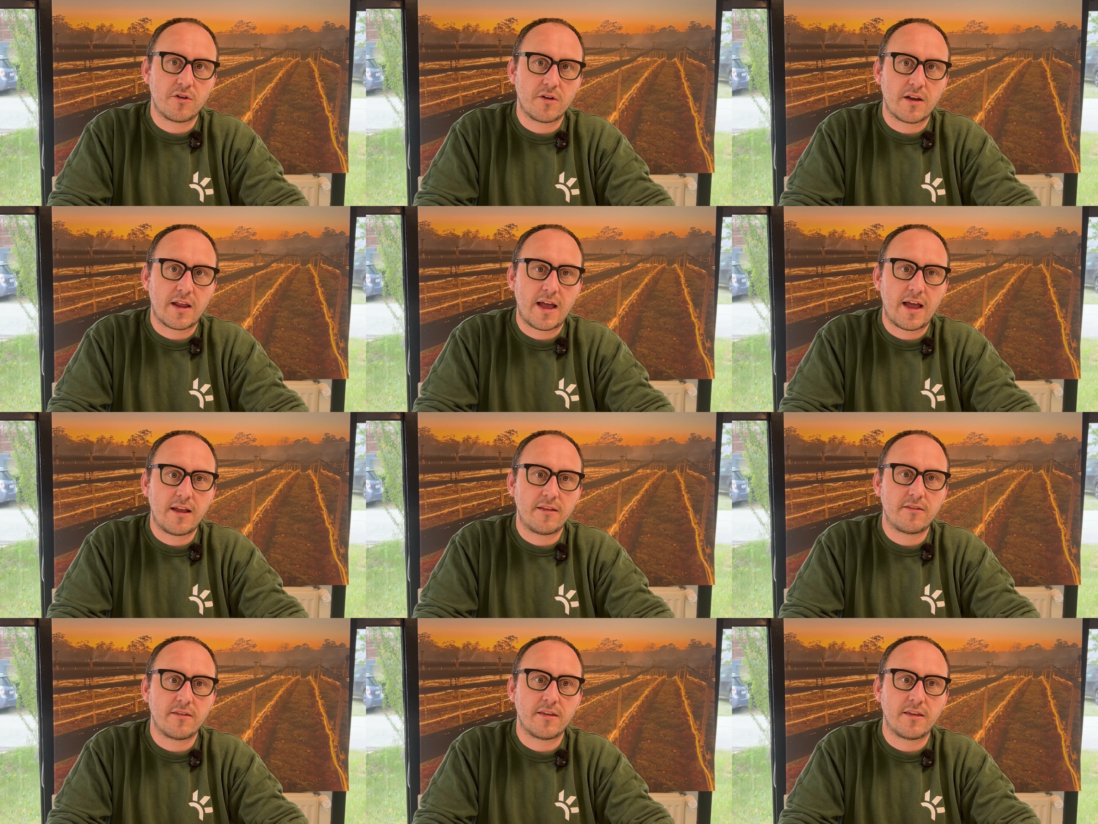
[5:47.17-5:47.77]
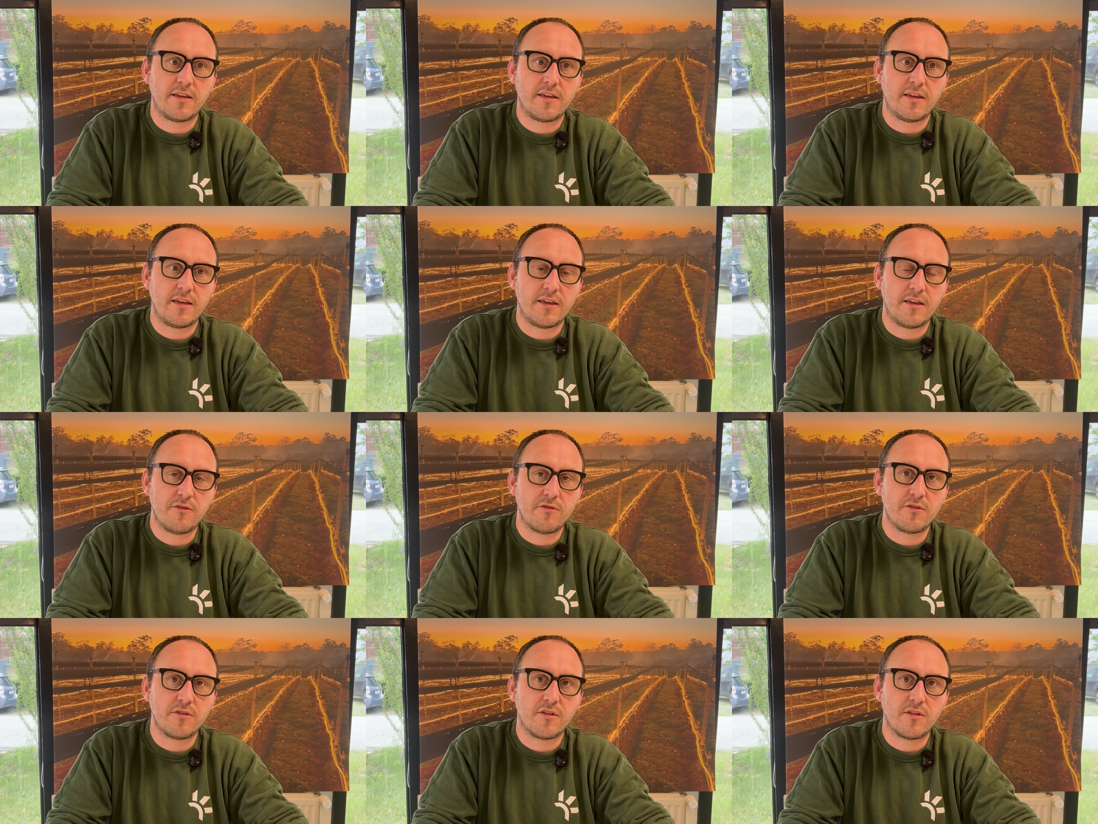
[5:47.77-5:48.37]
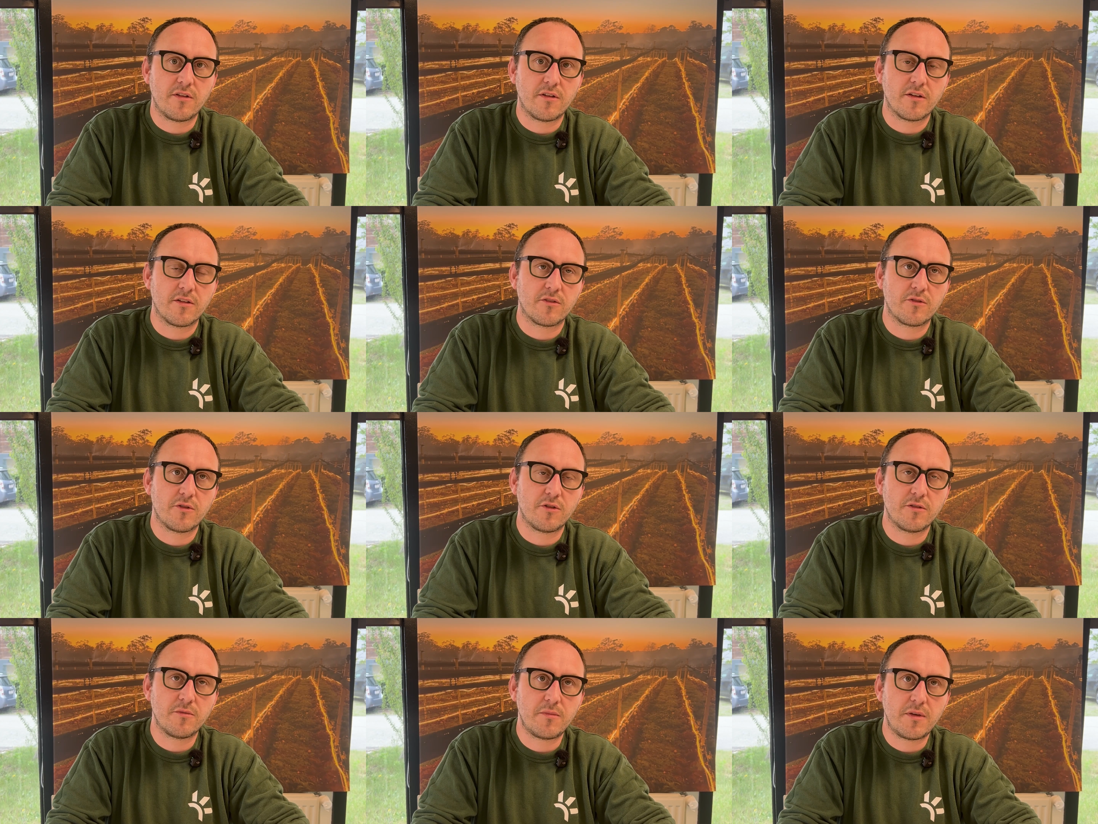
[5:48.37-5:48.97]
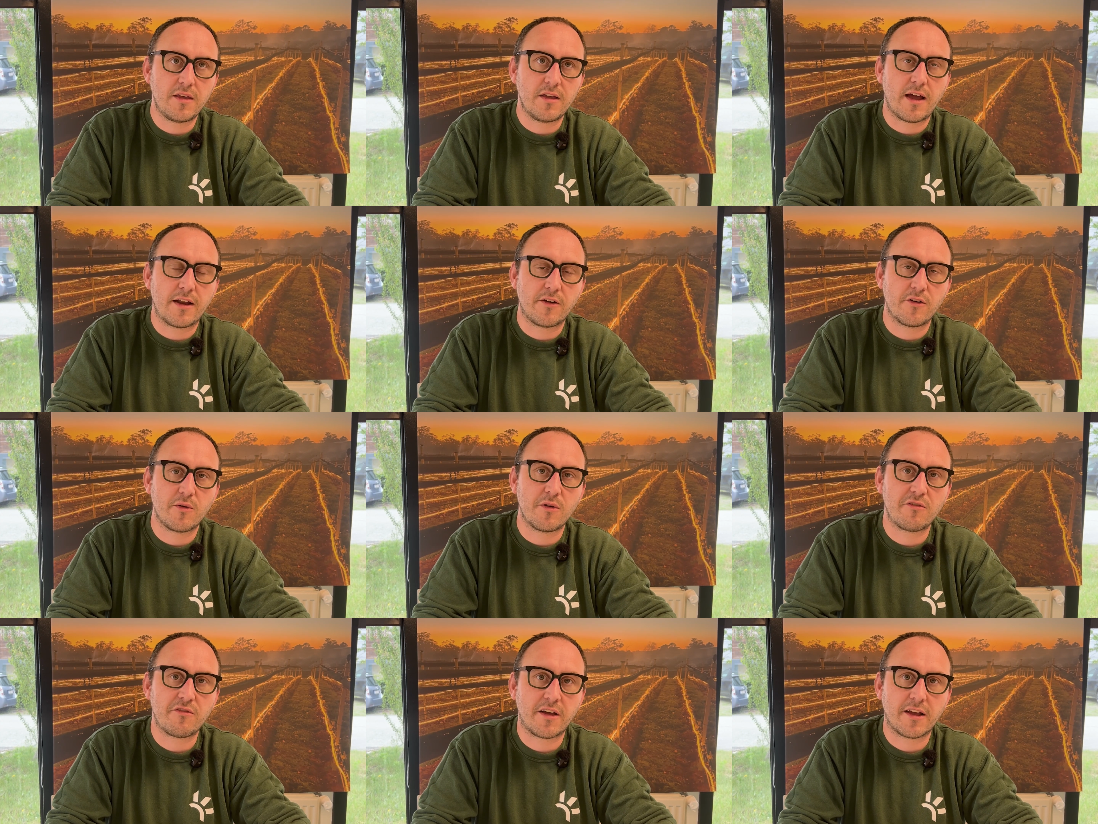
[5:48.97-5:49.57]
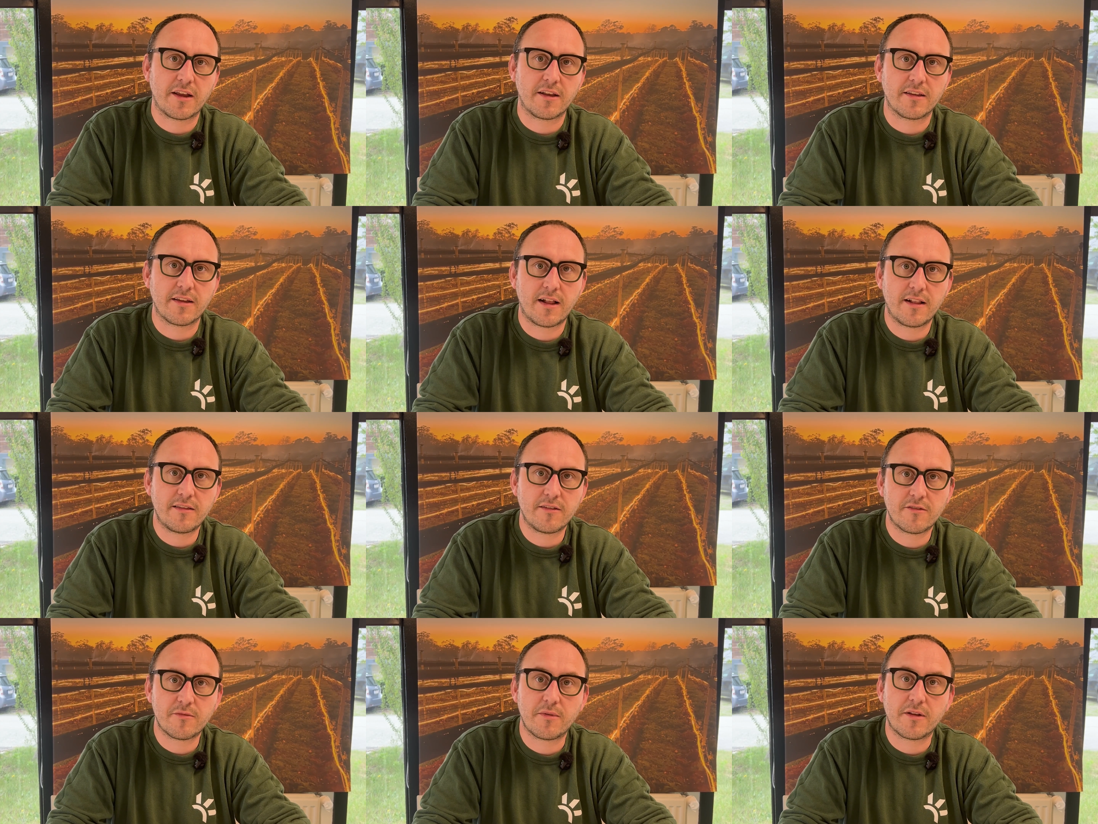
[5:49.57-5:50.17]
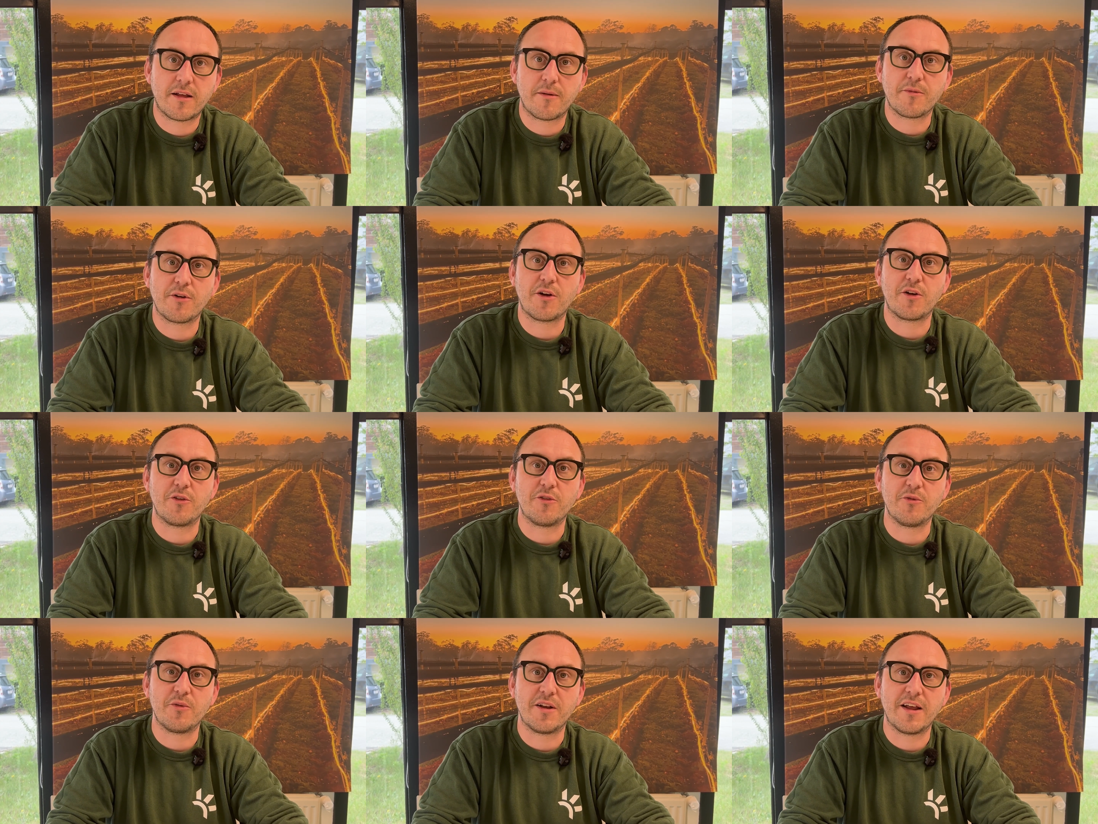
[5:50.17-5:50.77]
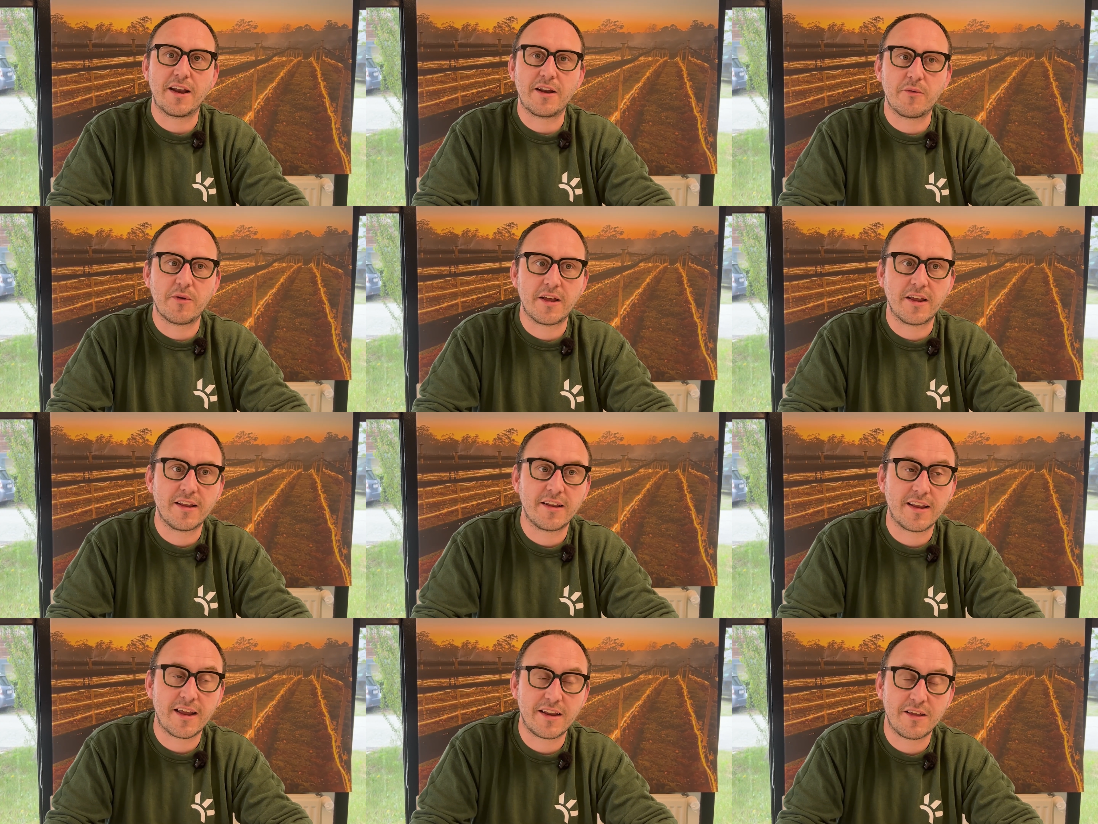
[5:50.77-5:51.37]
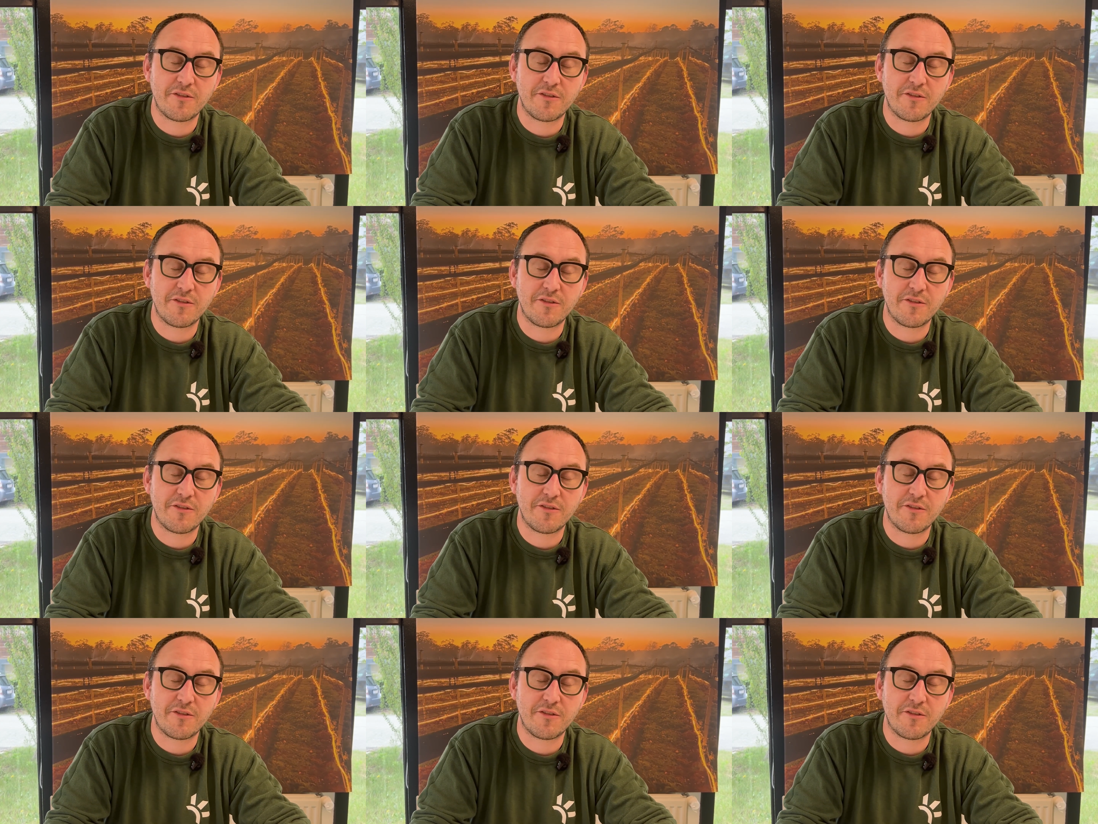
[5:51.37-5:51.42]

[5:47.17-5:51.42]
night, he even told me, I don't know if I can tell this, but I'm gonna do it anyway, that he